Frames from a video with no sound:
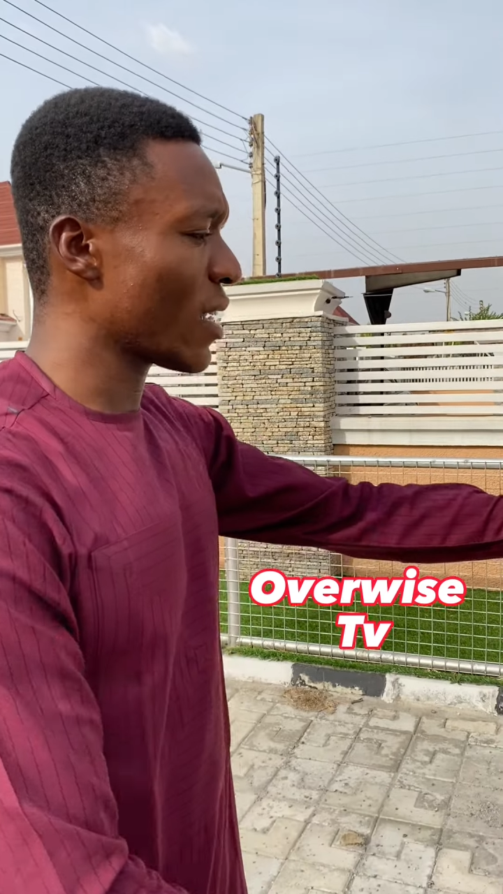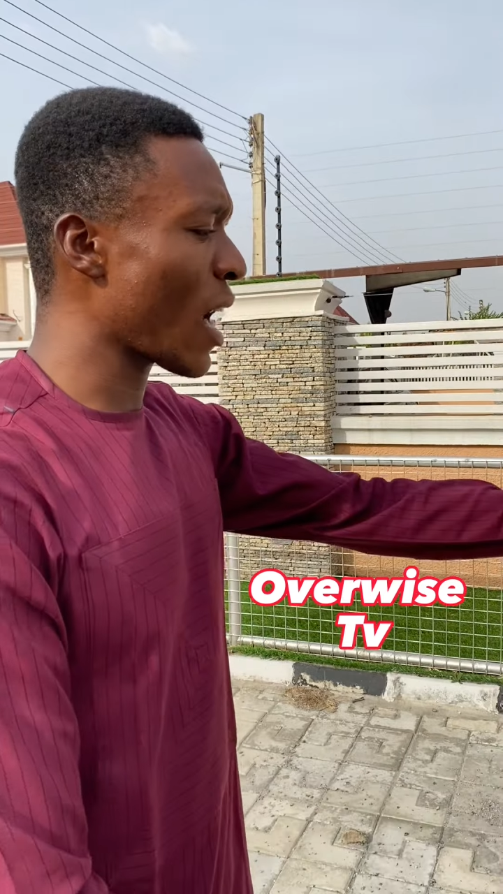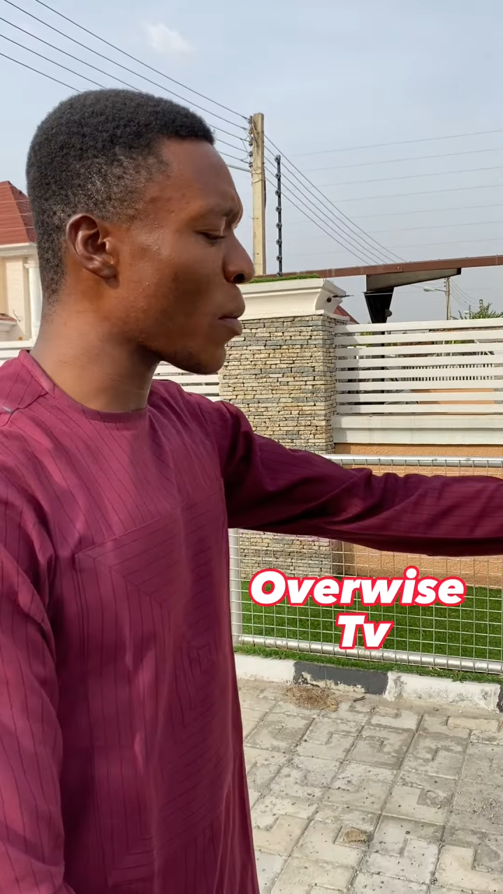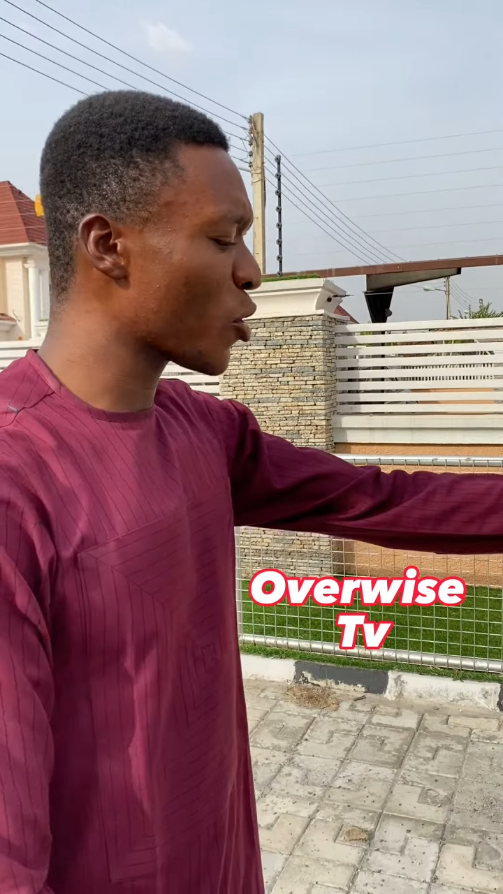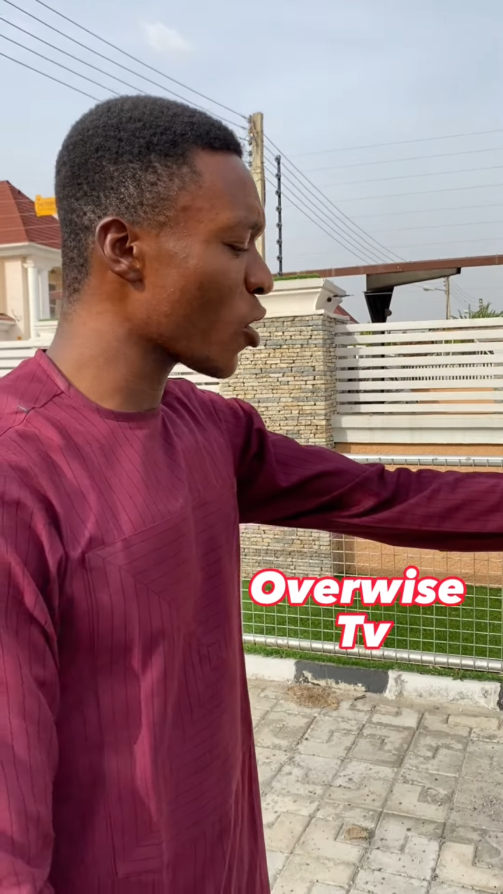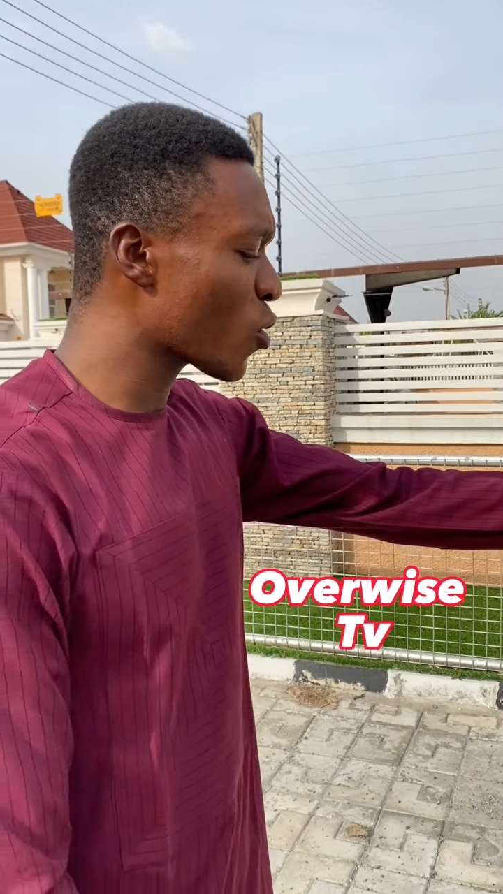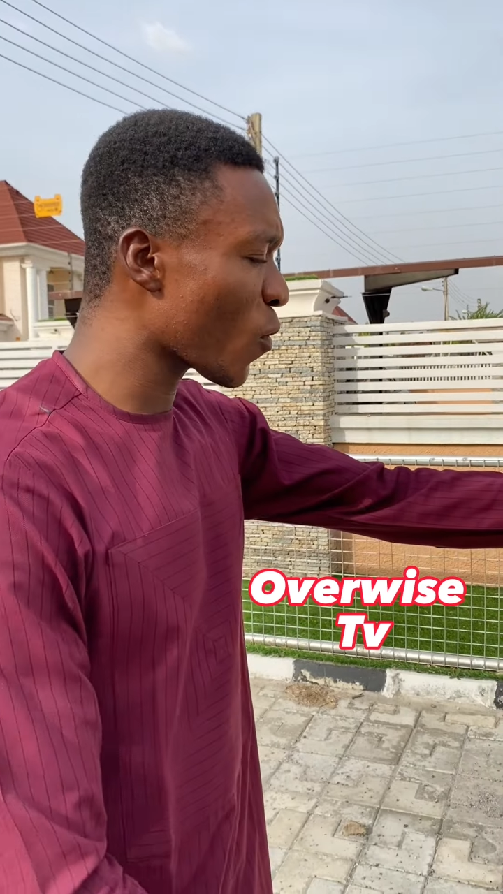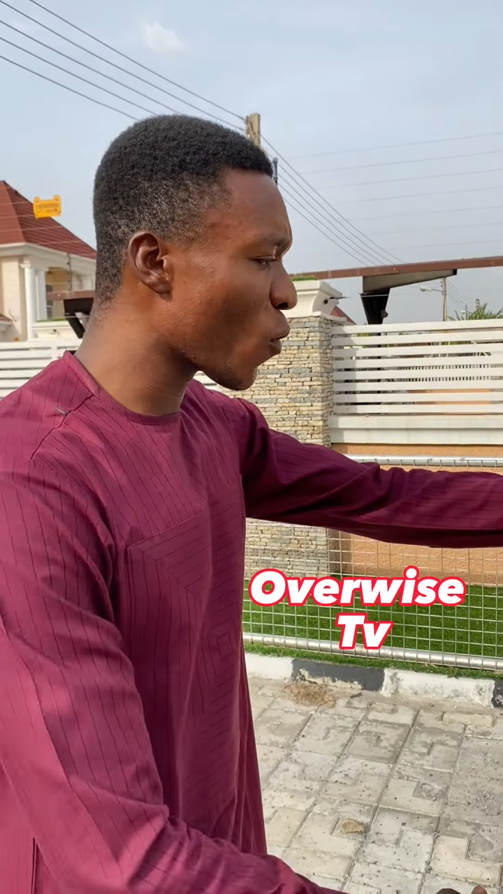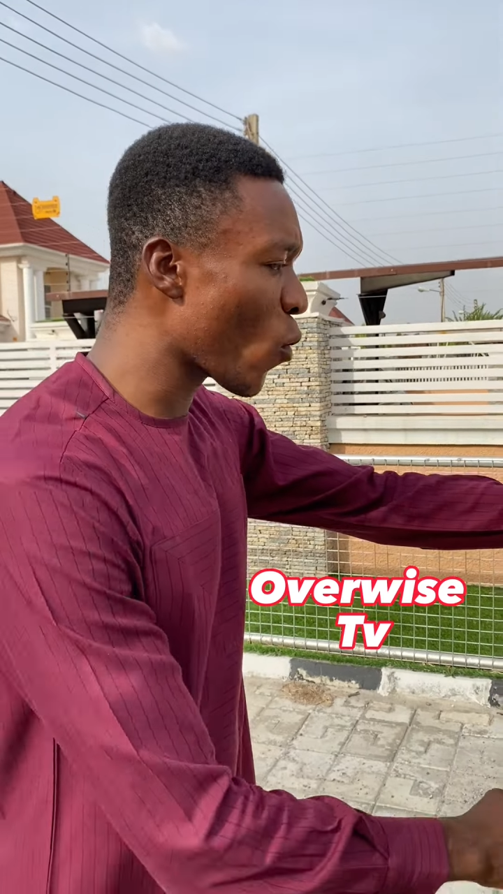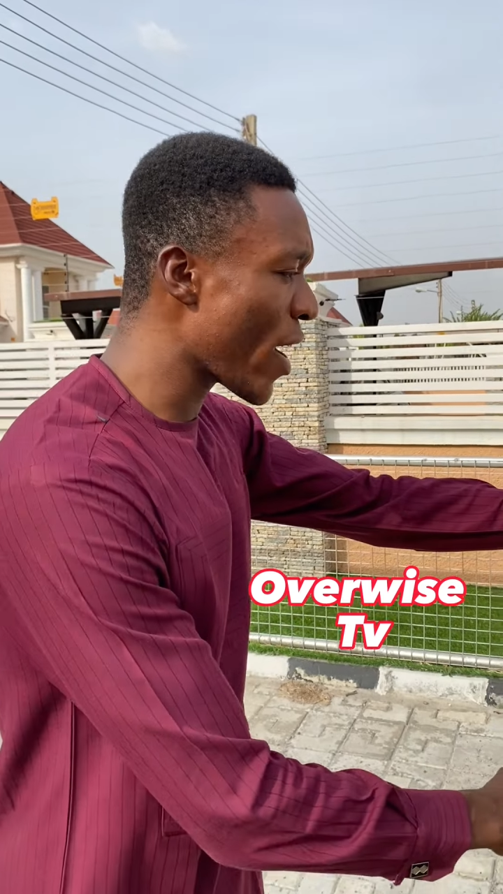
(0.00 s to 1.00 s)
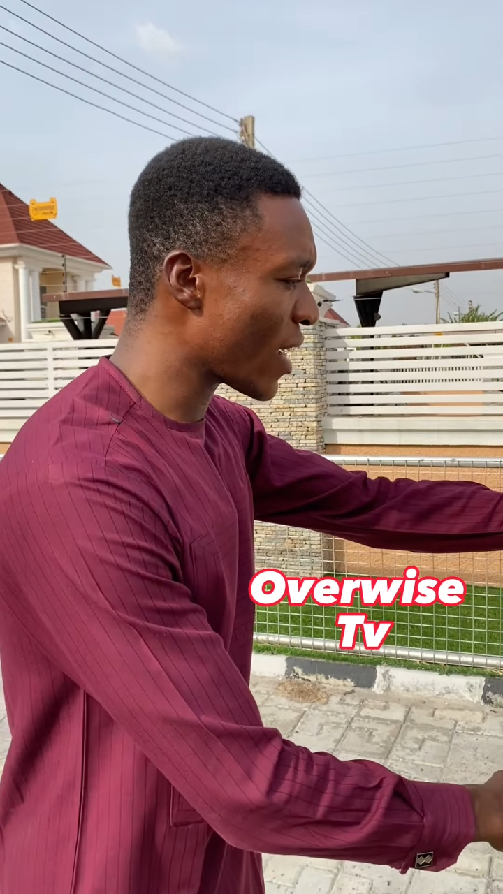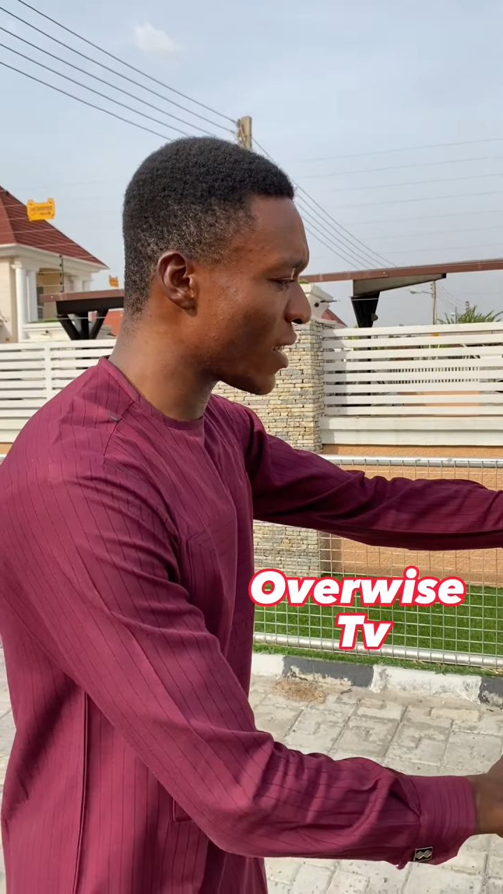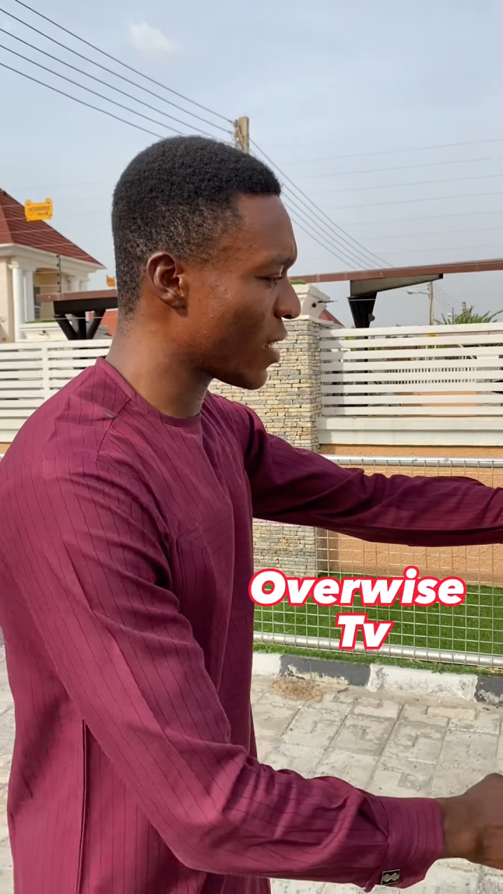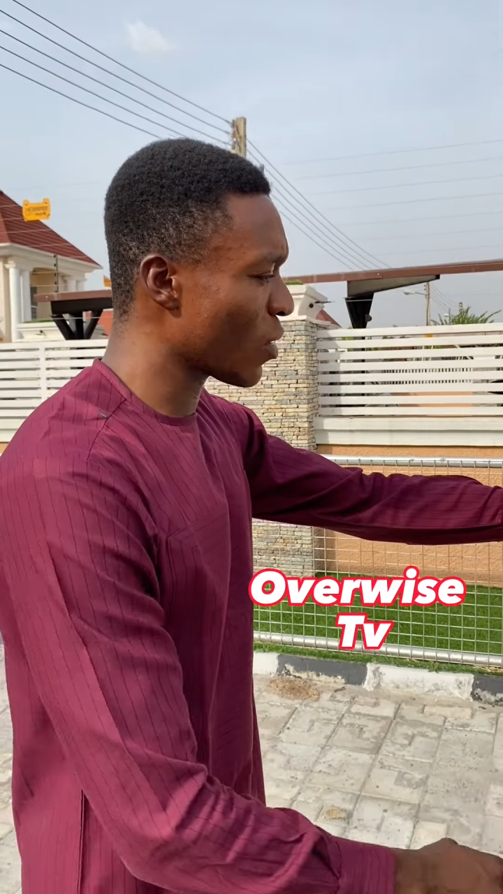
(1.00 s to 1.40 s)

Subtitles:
I'm short of words.